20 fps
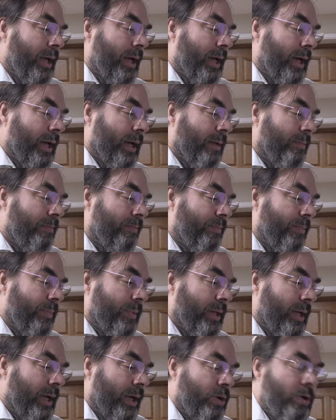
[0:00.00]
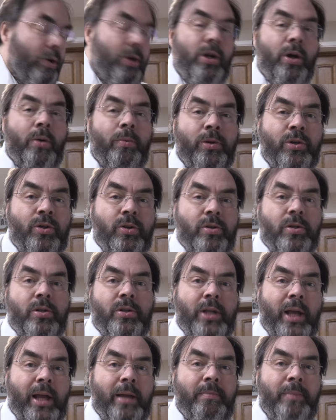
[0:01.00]
I could have got one just the
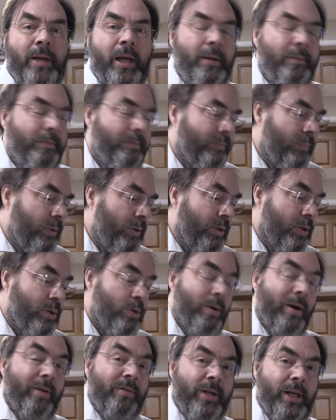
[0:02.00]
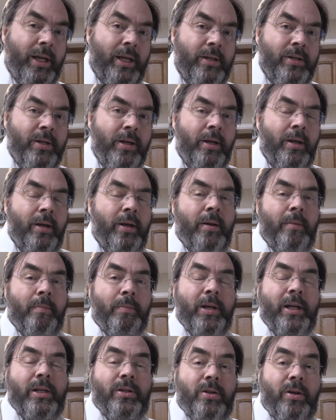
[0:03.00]
same with the 12 keys,
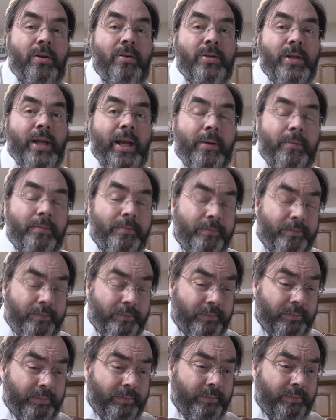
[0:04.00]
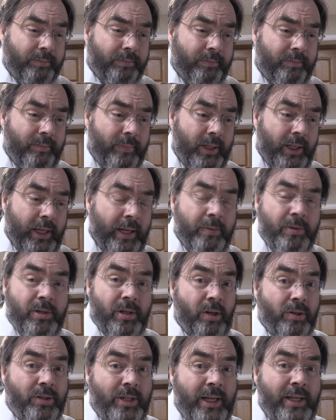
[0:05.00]
but it turns out it was
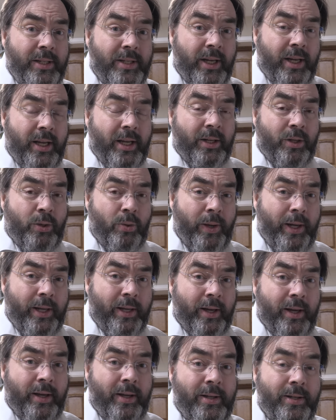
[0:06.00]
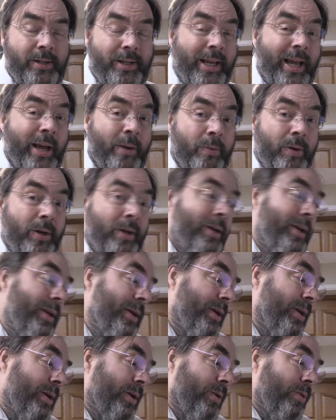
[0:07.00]
a lot easier and quicker to get one
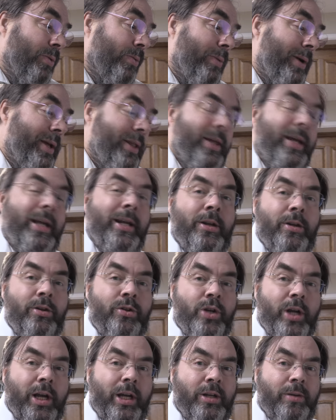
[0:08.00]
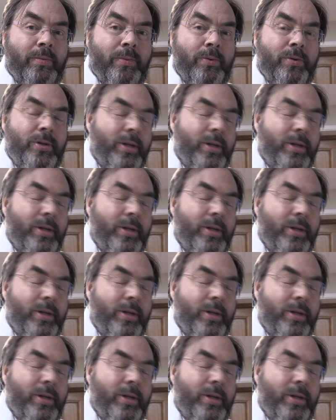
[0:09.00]
with interchangeable